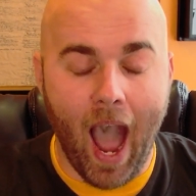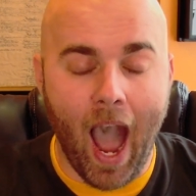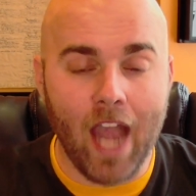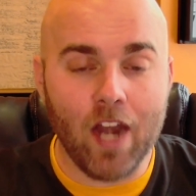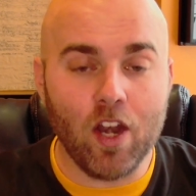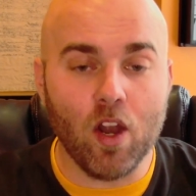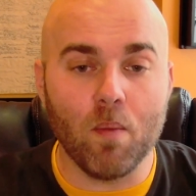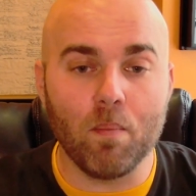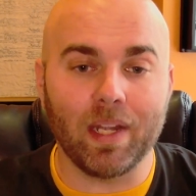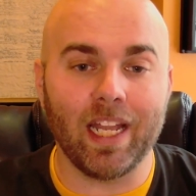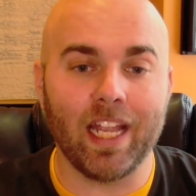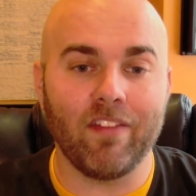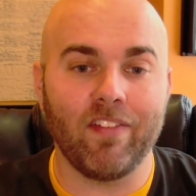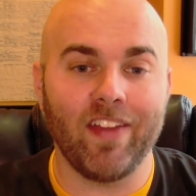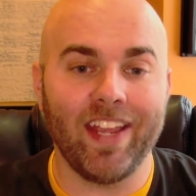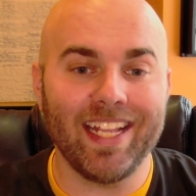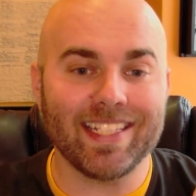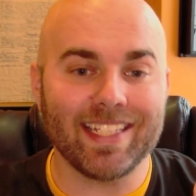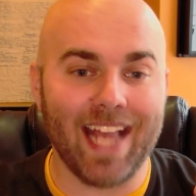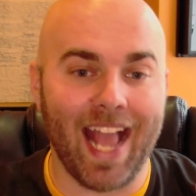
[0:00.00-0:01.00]
I don't
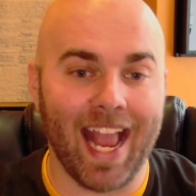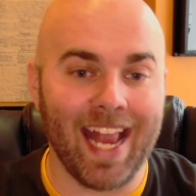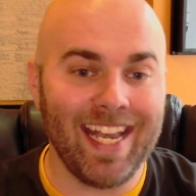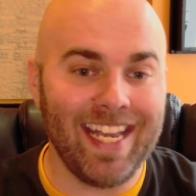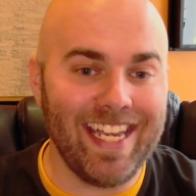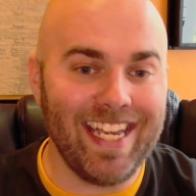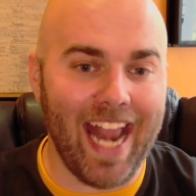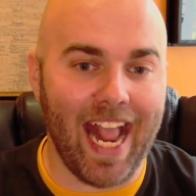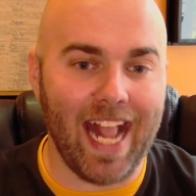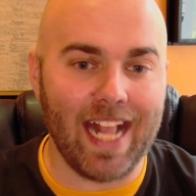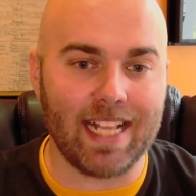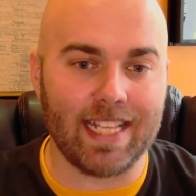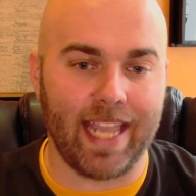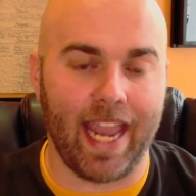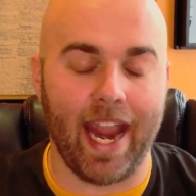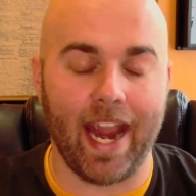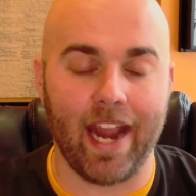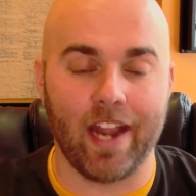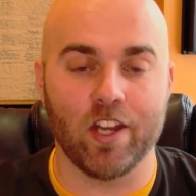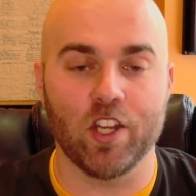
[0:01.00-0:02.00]
believe he's a net
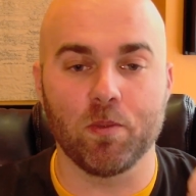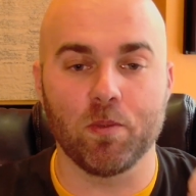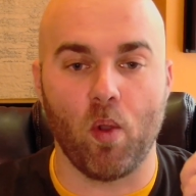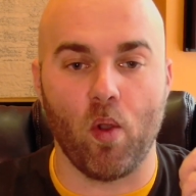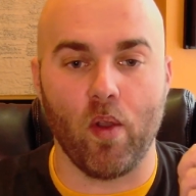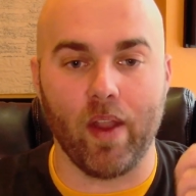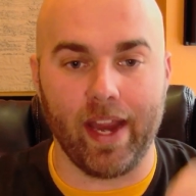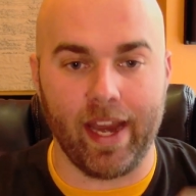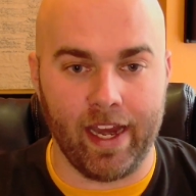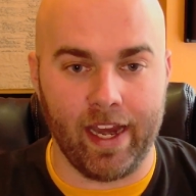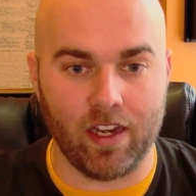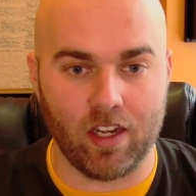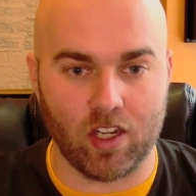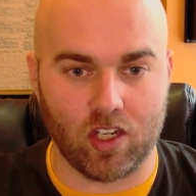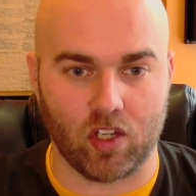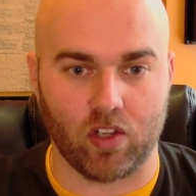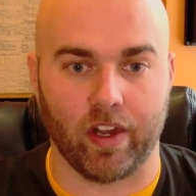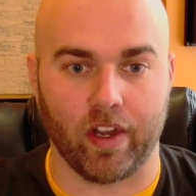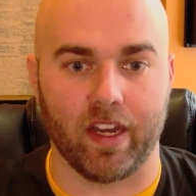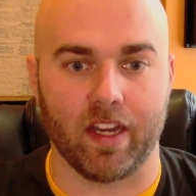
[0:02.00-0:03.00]
tangible
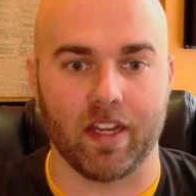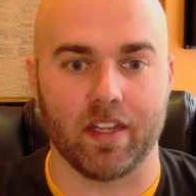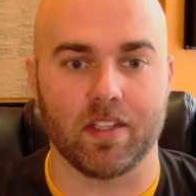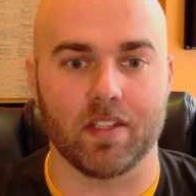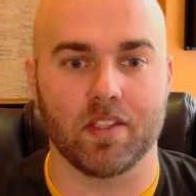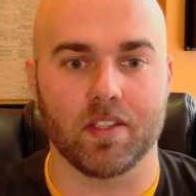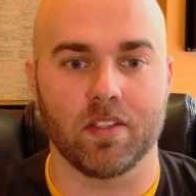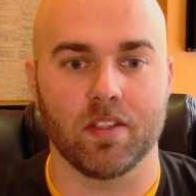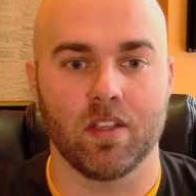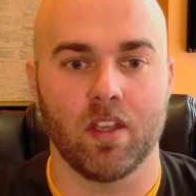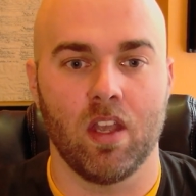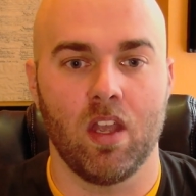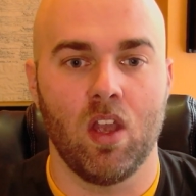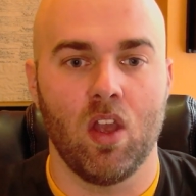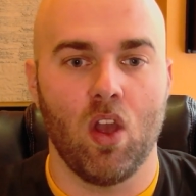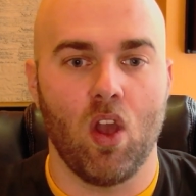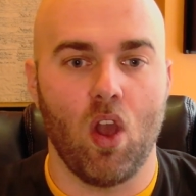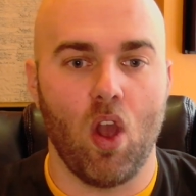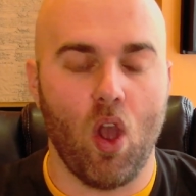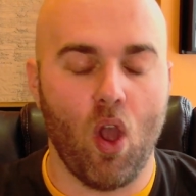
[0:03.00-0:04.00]
increase
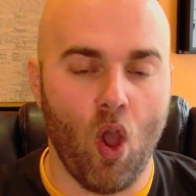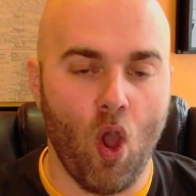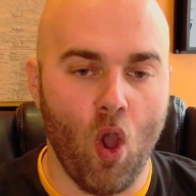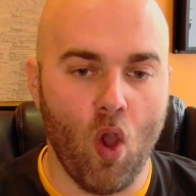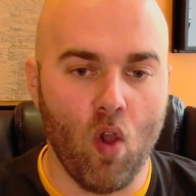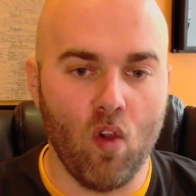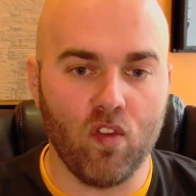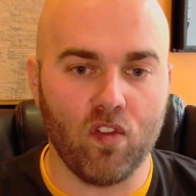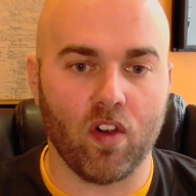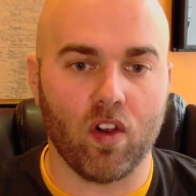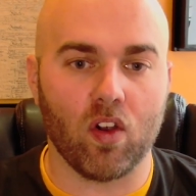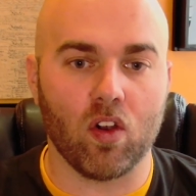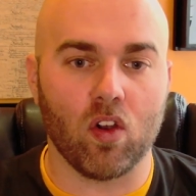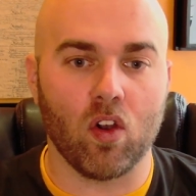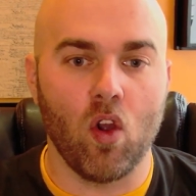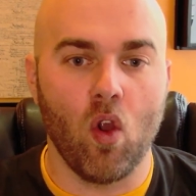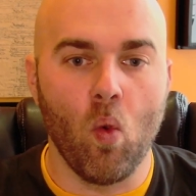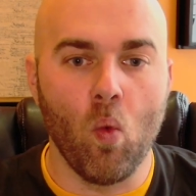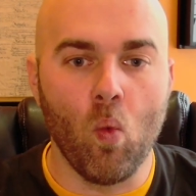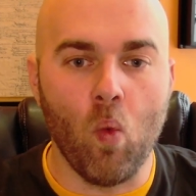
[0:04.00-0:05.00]

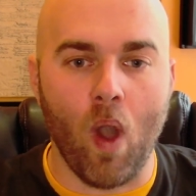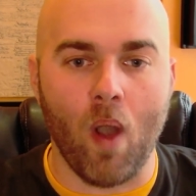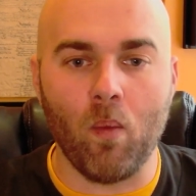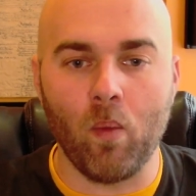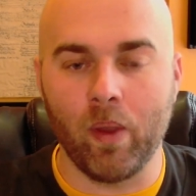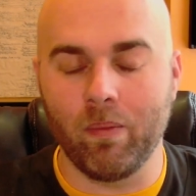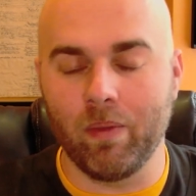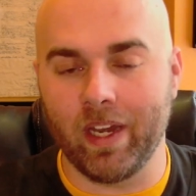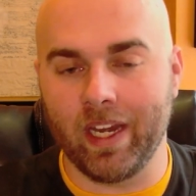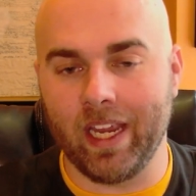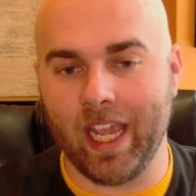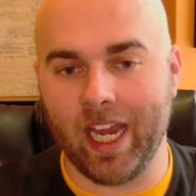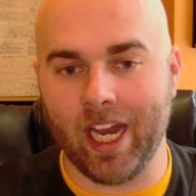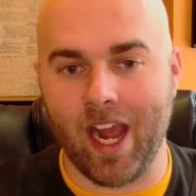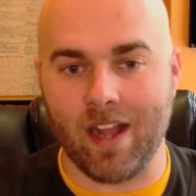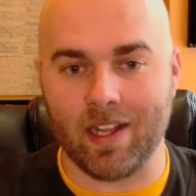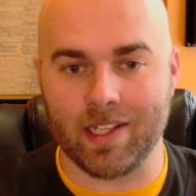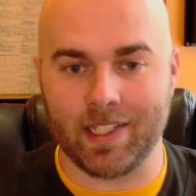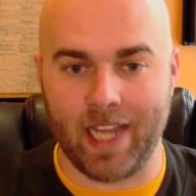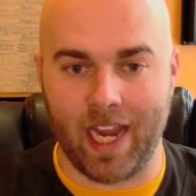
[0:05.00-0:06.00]
over what we would get
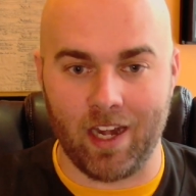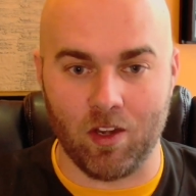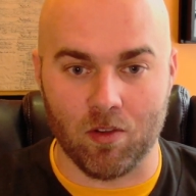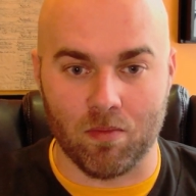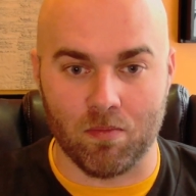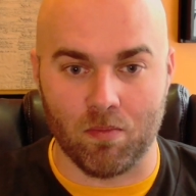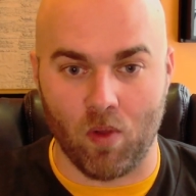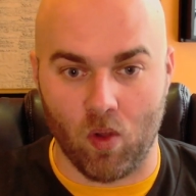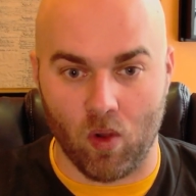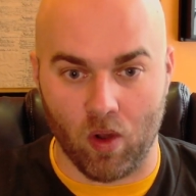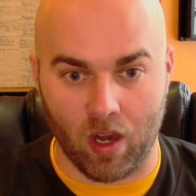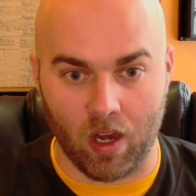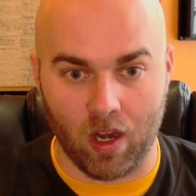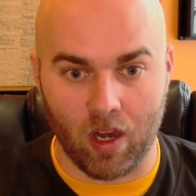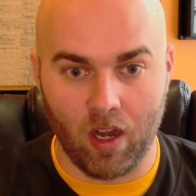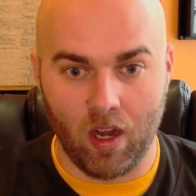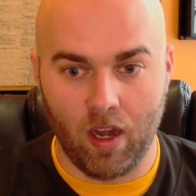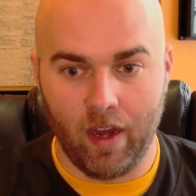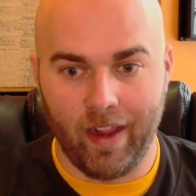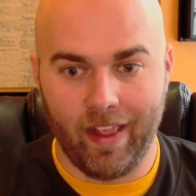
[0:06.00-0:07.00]
out of Daniel Moore
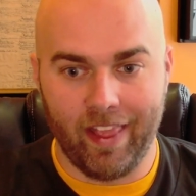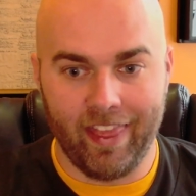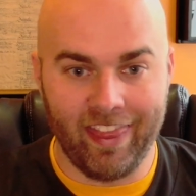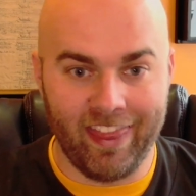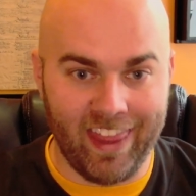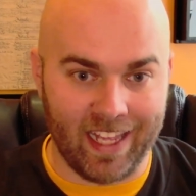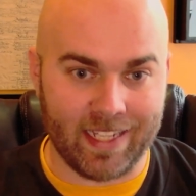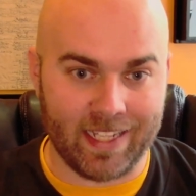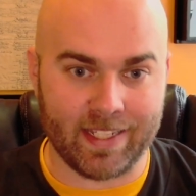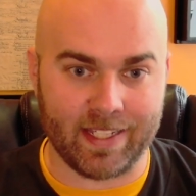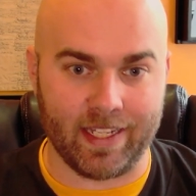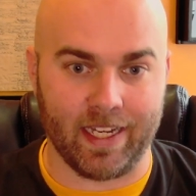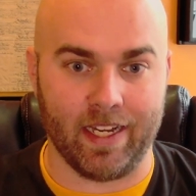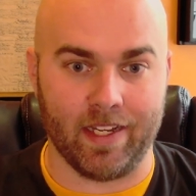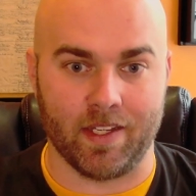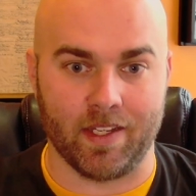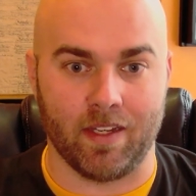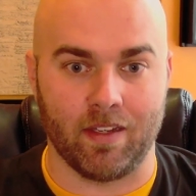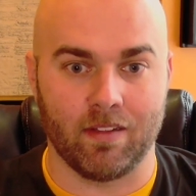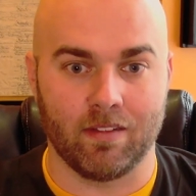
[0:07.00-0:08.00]
this
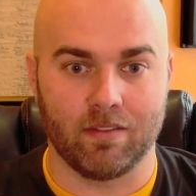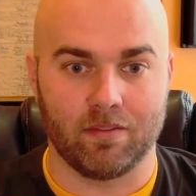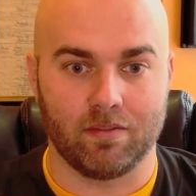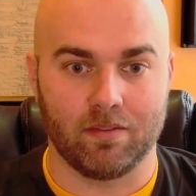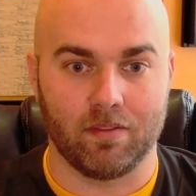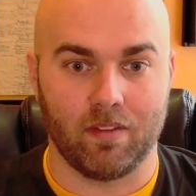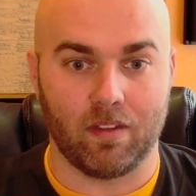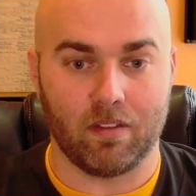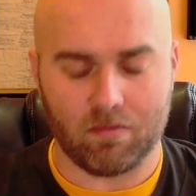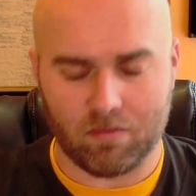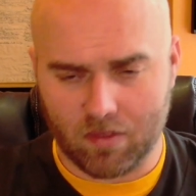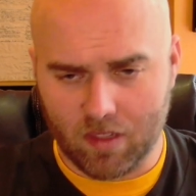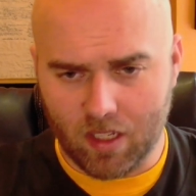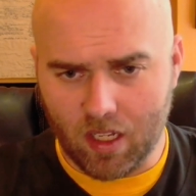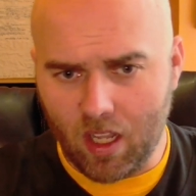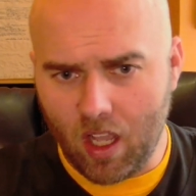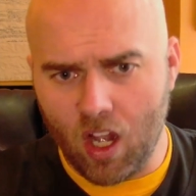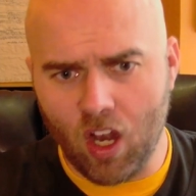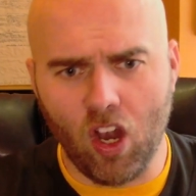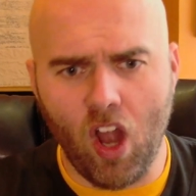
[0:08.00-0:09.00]
season.
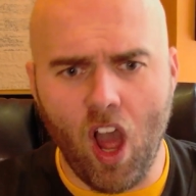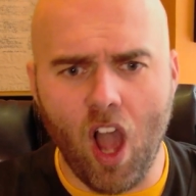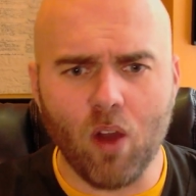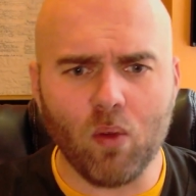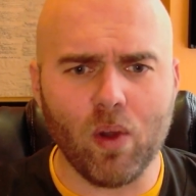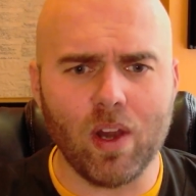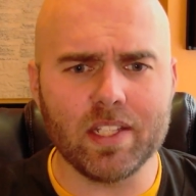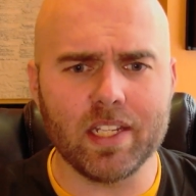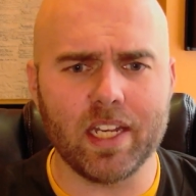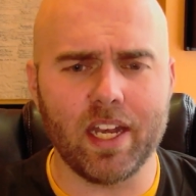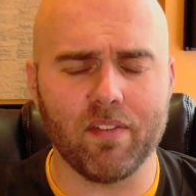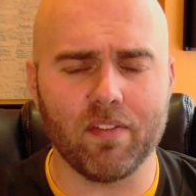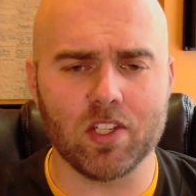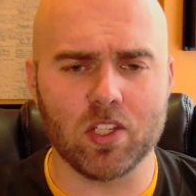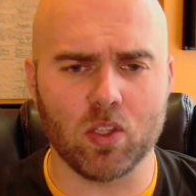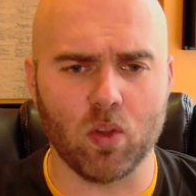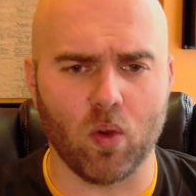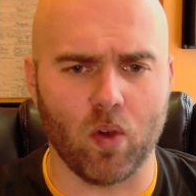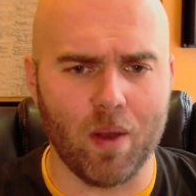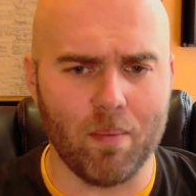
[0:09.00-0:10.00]
Long run's a
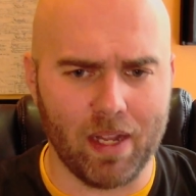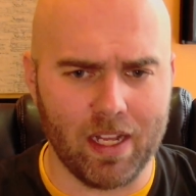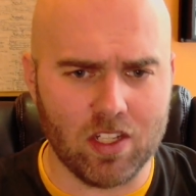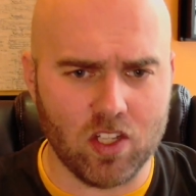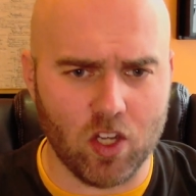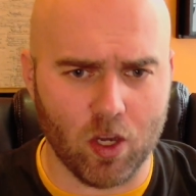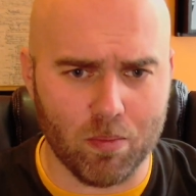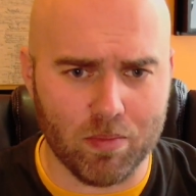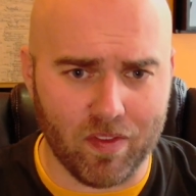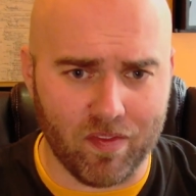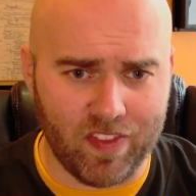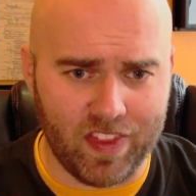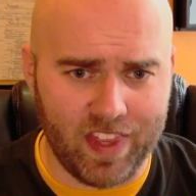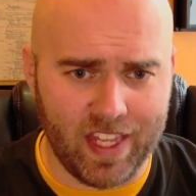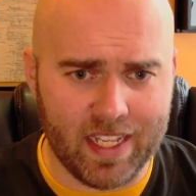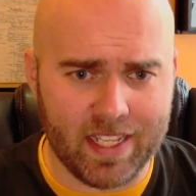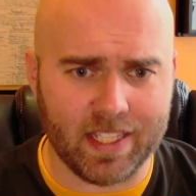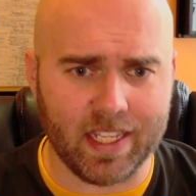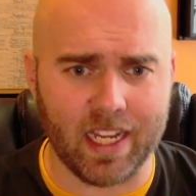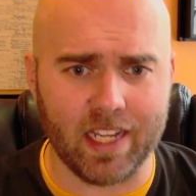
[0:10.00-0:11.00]
different story, but in terms of
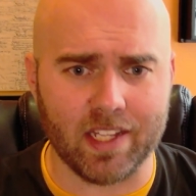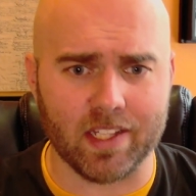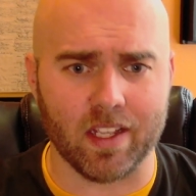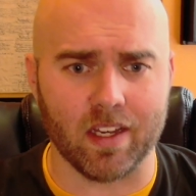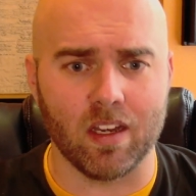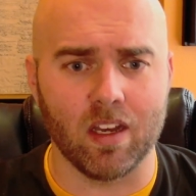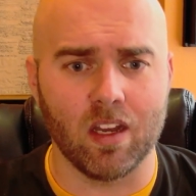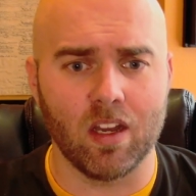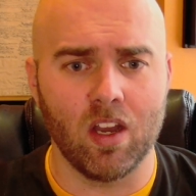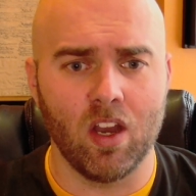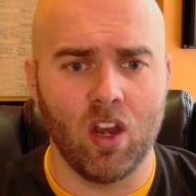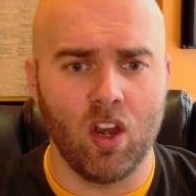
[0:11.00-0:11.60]
this season,